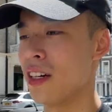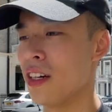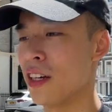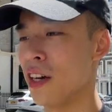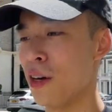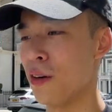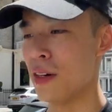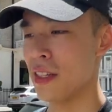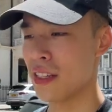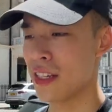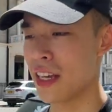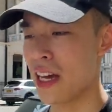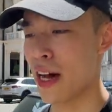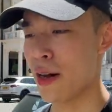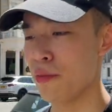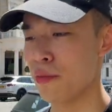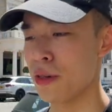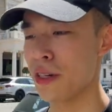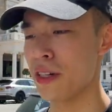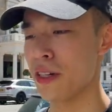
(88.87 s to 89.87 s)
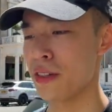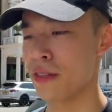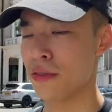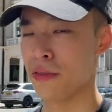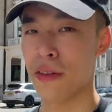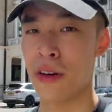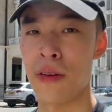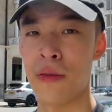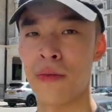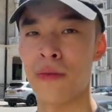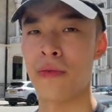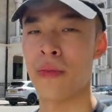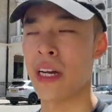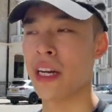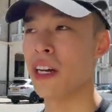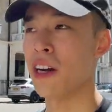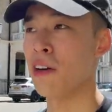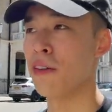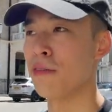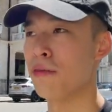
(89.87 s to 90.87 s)
go into campus from my
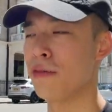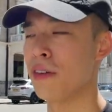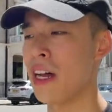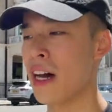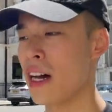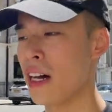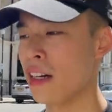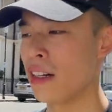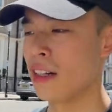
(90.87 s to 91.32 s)
current flat.